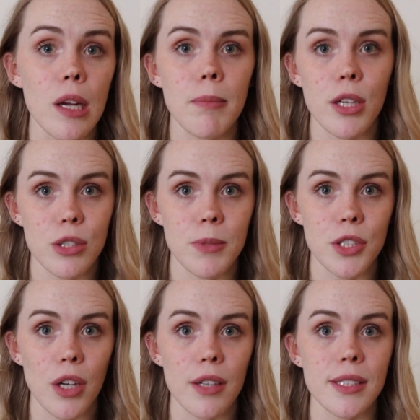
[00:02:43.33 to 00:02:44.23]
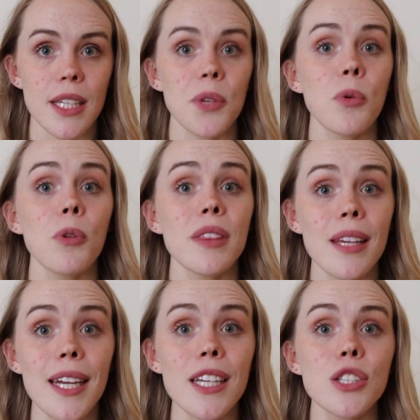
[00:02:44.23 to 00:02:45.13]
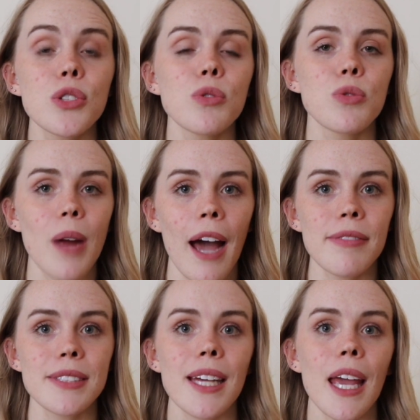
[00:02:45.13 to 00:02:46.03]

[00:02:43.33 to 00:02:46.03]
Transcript: measurement charts that you will need to draft